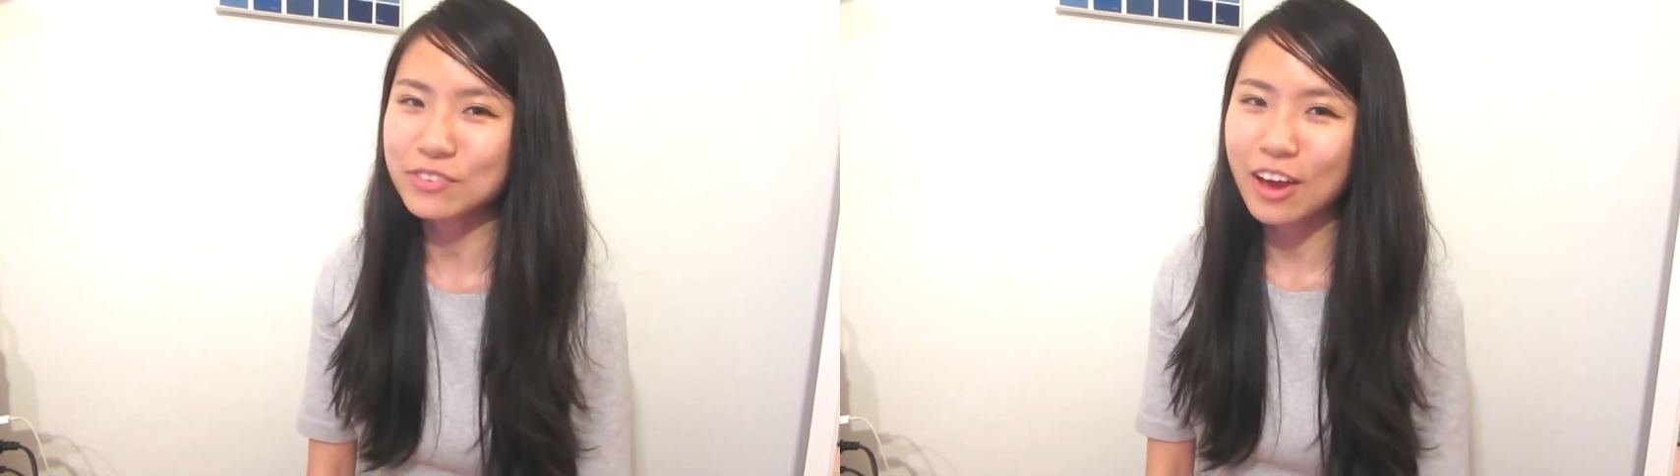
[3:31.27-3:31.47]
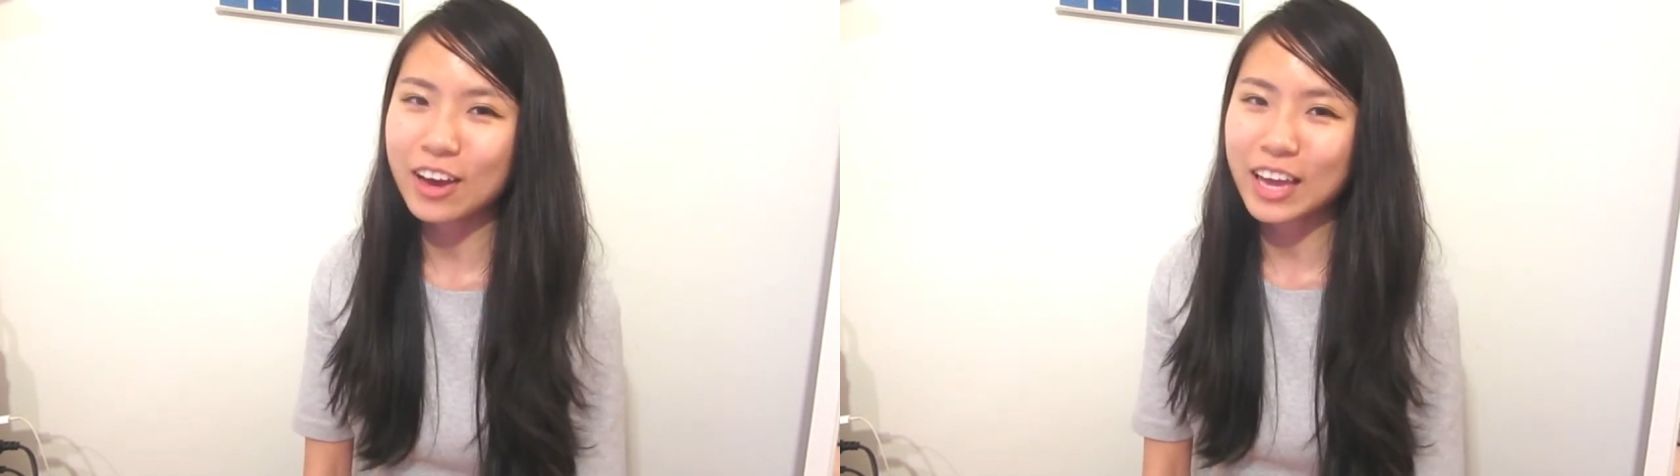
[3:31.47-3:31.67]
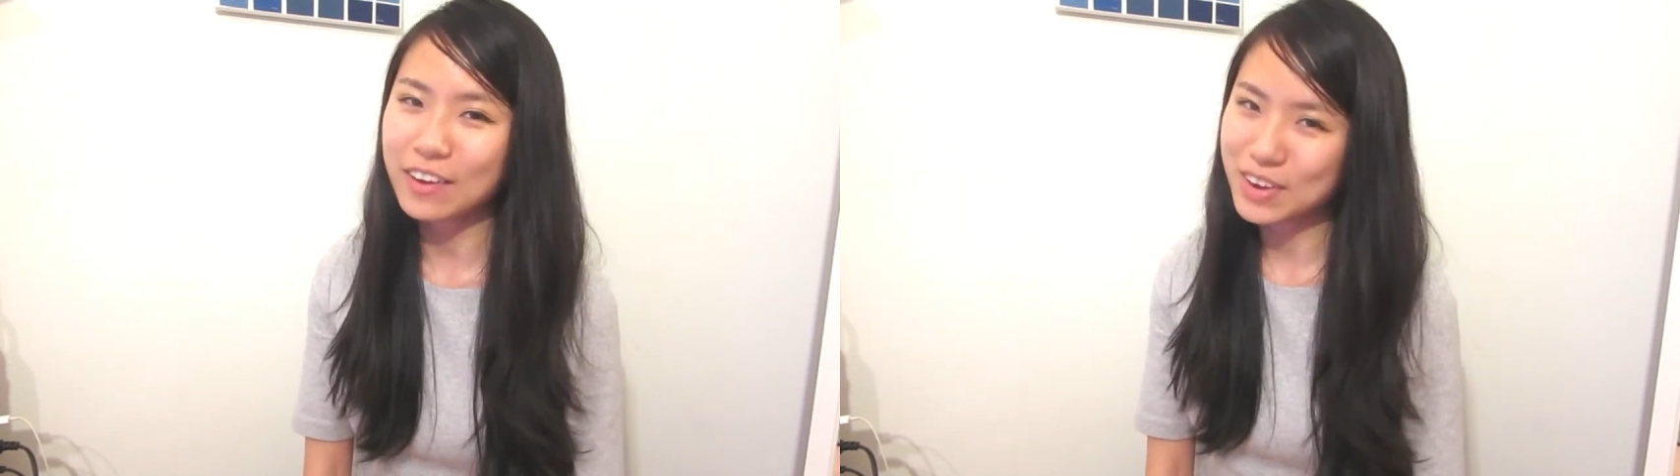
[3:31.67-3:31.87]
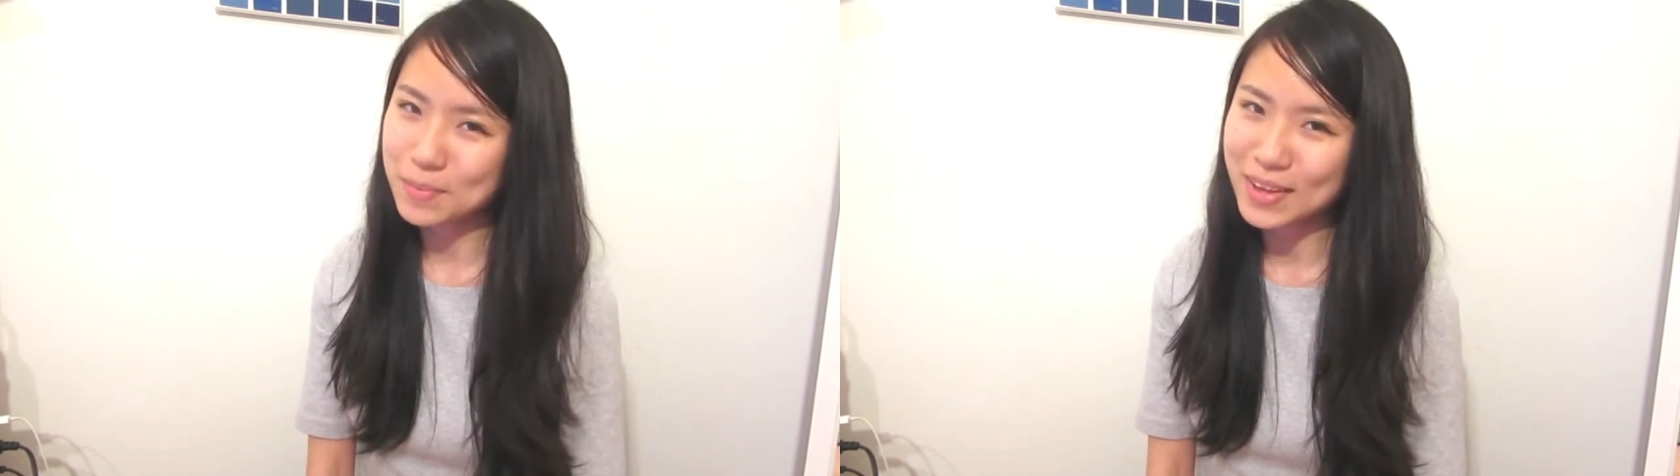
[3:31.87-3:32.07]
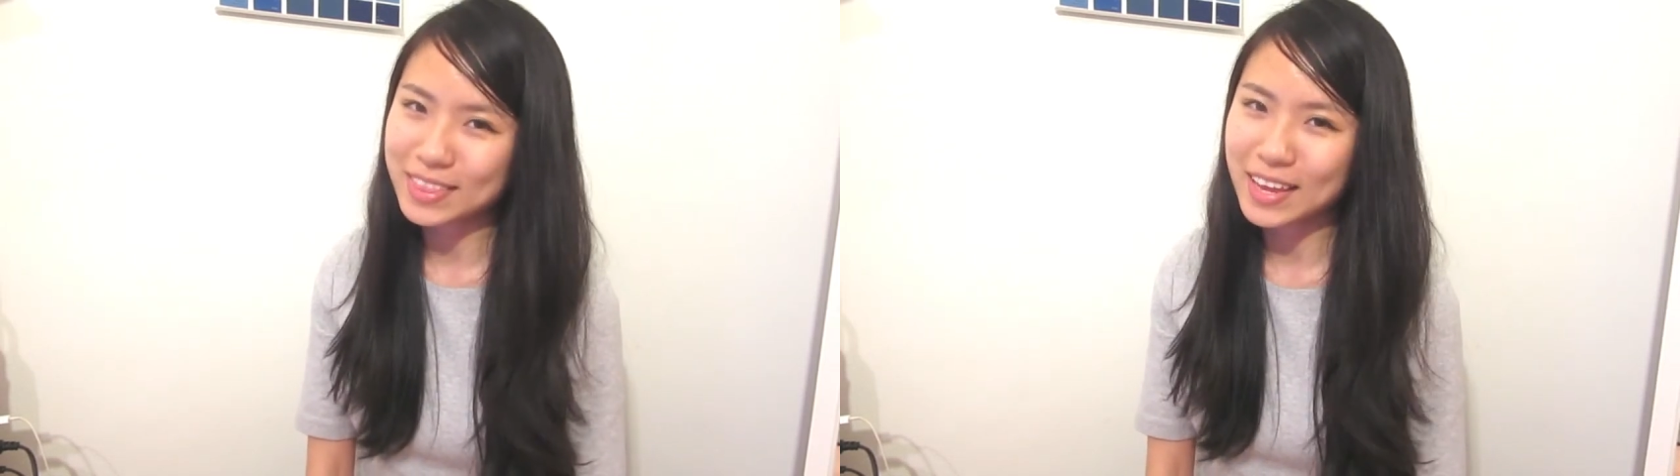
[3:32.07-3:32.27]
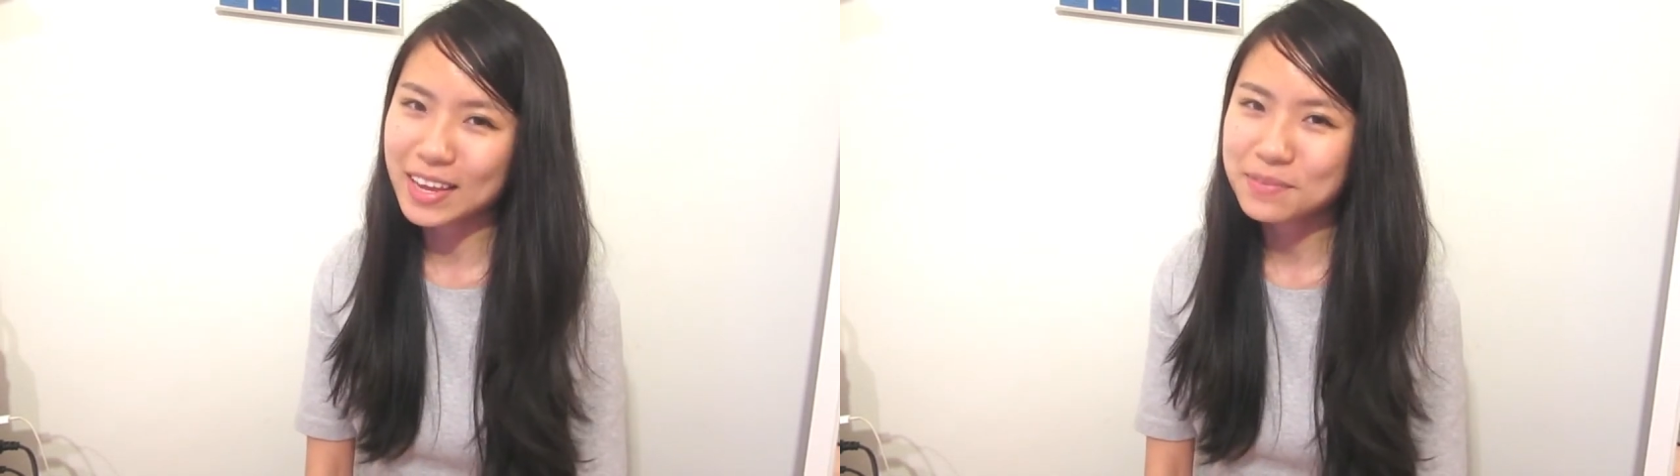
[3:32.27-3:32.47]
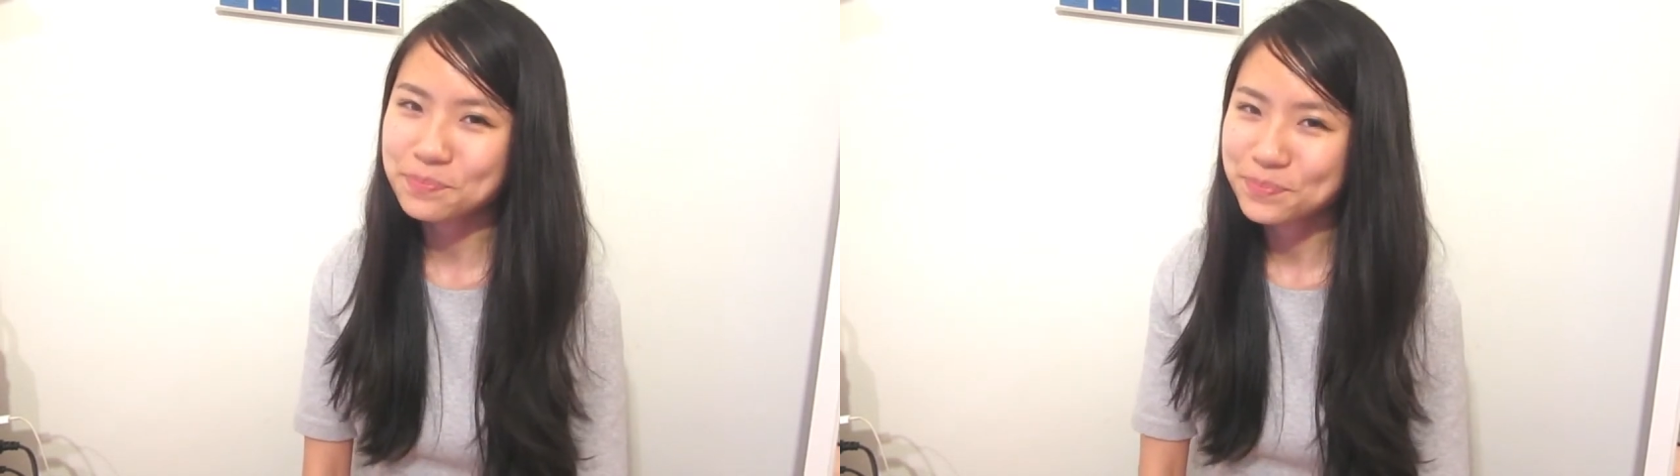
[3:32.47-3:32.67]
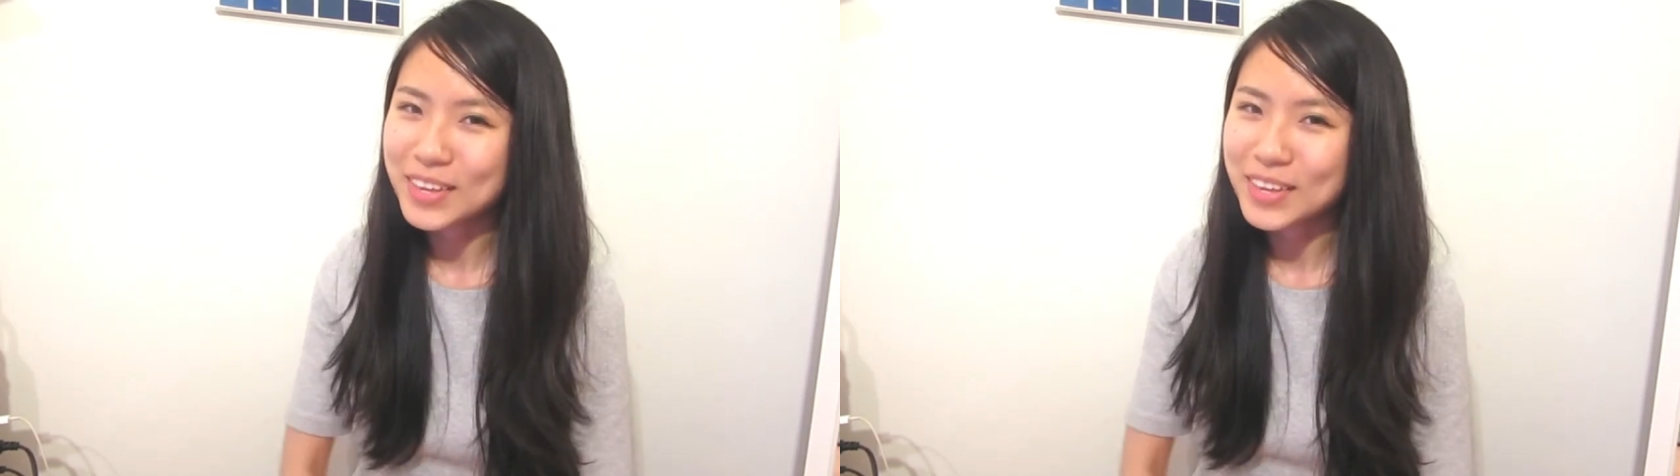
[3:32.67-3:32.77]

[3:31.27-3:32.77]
vlog every Monday.